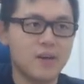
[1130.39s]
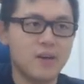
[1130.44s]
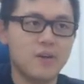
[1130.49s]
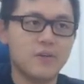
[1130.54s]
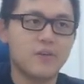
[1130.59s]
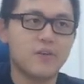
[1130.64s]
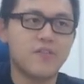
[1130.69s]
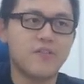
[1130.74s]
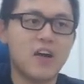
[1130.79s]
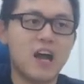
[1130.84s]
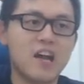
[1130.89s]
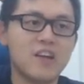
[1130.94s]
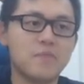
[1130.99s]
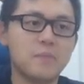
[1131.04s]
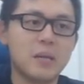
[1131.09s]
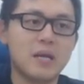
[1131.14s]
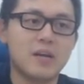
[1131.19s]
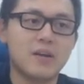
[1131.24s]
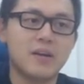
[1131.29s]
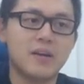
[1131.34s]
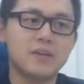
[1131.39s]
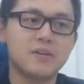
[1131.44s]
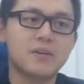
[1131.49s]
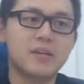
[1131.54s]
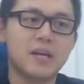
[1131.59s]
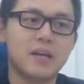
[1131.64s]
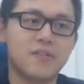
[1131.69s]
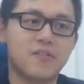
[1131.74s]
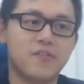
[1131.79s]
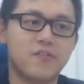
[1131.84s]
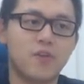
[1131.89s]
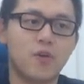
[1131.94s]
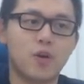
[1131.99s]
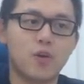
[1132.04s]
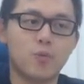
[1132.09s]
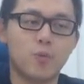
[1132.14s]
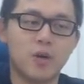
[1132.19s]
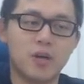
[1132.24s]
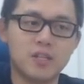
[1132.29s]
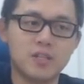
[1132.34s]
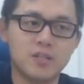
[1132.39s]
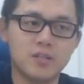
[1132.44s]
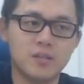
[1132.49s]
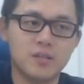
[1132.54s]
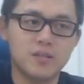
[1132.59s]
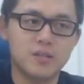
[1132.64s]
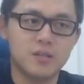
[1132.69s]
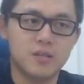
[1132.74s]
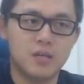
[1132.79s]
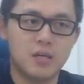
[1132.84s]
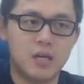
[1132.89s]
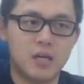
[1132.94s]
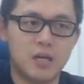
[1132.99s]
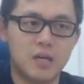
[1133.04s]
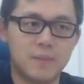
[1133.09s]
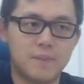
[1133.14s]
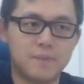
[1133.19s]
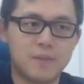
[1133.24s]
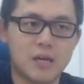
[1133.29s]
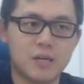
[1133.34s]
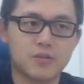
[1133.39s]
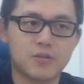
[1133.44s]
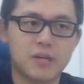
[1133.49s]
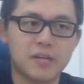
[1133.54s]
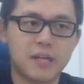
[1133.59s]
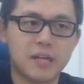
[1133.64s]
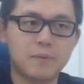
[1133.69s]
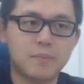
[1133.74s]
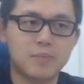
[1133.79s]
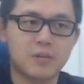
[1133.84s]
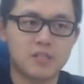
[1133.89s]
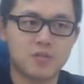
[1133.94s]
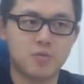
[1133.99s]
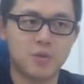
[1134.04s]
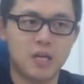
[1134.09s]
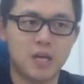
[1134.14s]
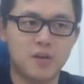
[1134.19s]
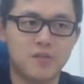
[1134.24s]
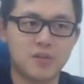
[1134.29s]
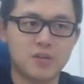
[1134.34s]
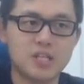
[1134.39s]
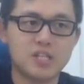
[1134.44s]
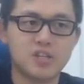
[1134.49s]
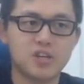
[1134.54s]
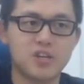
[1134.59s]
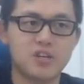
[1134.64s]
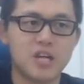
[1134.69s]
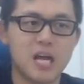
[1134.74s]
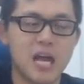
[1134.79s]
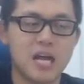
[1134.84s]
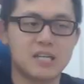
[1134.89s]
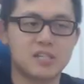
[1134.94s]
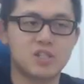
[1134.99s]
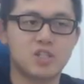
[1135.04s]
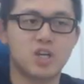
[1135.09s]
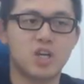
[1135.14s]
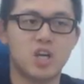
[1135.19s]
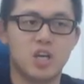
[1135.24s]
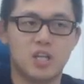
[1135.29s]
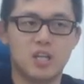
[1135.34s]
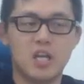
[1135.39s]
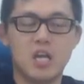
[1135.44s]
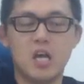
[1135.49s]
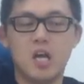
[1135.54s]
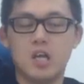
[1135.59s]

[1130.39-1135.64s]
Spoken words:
For 5 mana, you get a 4/1 battle card gain plus 1 health for each card you have as taunt.